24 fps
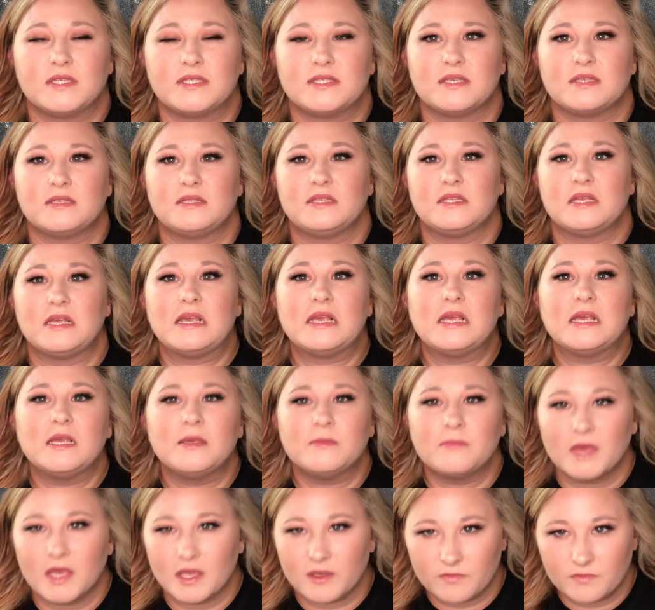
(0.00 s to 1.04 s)
It's a
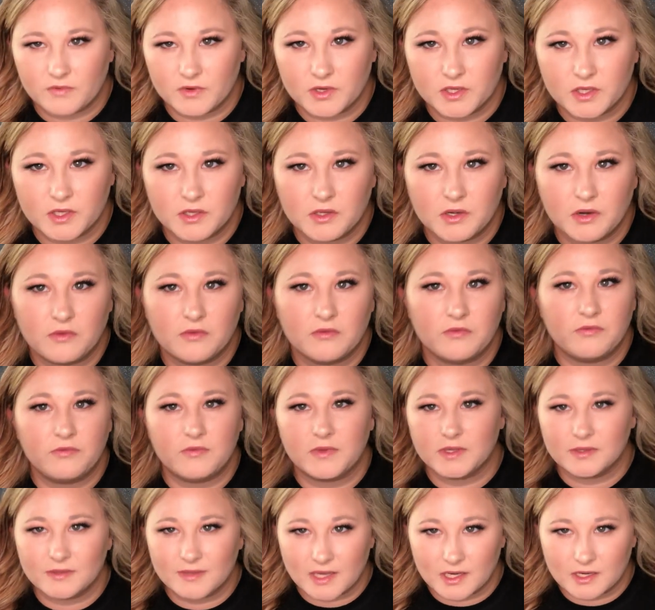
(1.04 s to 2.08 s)
team effort. You don't
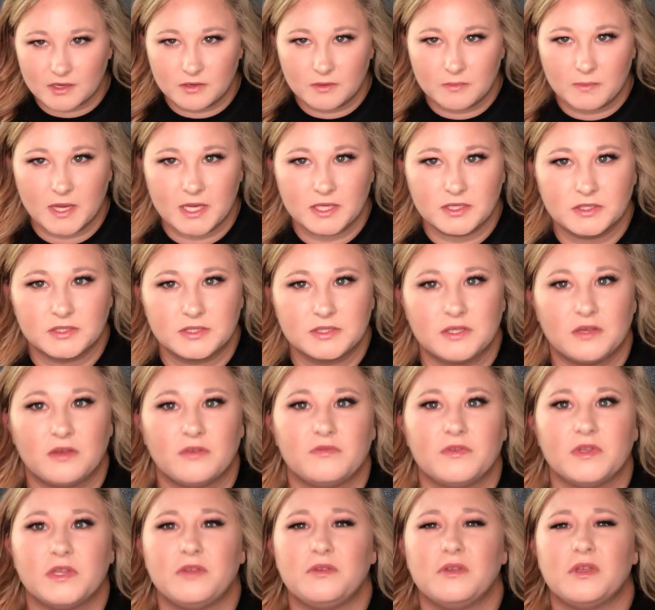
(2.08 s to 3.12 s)
feel like you're by
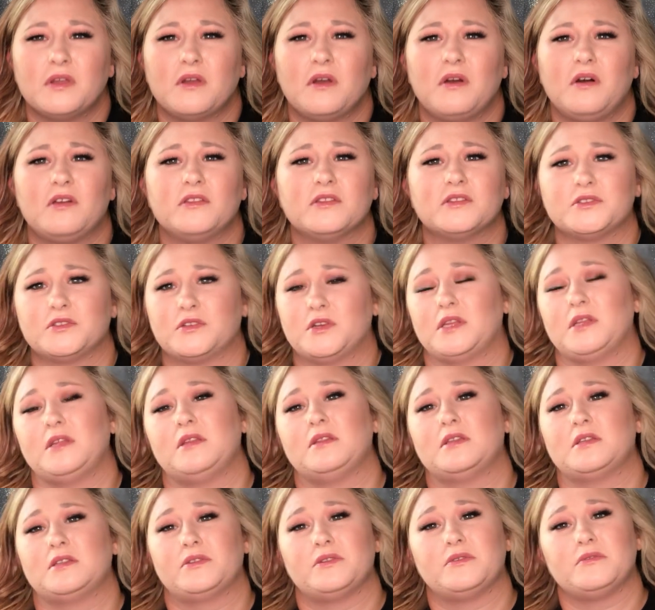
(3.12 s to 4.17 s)
yourself, and you get all the training
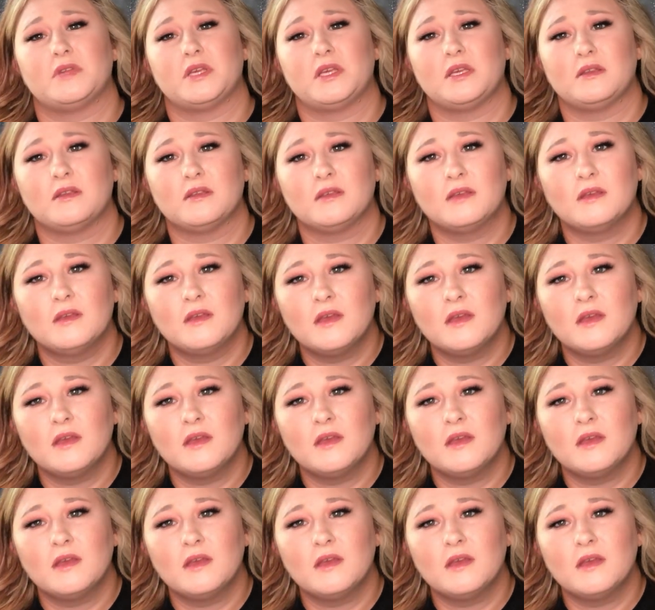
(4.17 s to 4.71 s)
that you need.